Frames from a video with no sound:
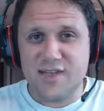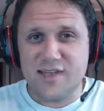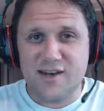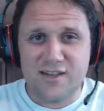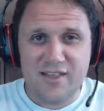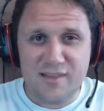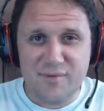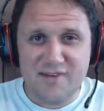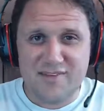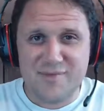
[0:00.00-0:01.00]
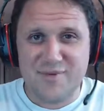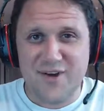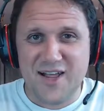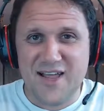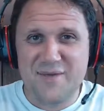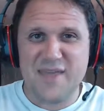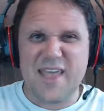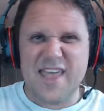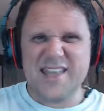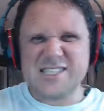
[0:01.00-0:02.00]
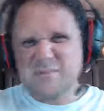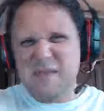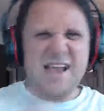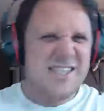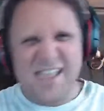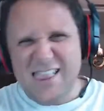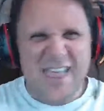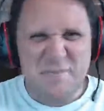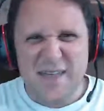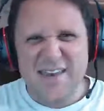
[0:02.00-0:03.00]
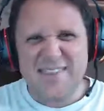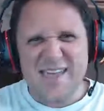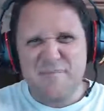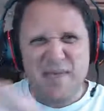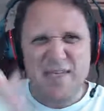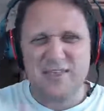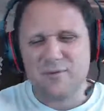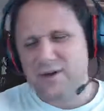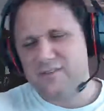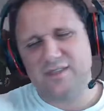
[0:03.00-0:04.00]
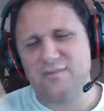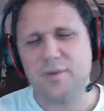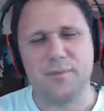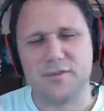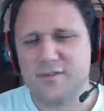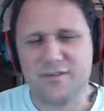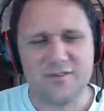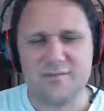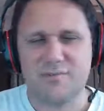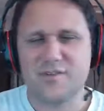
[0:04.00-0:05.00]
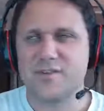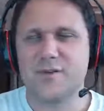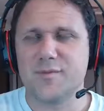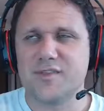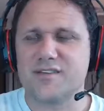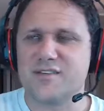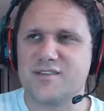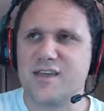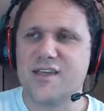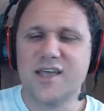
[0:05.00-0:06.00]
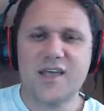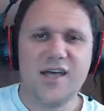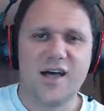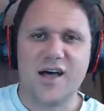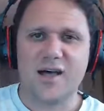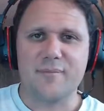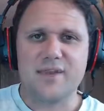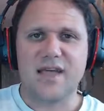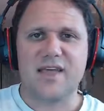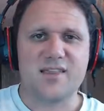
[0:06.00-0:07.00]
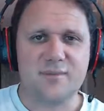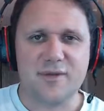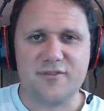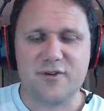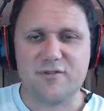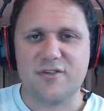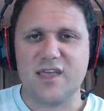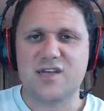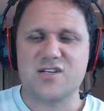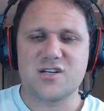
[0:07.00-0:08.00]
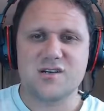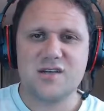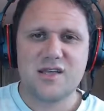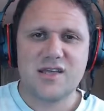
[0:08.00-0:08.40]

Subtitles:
and click the button subscribe and smash that like button and that bell and whatever those stupid things they say. But yeah, hit the bell for notification.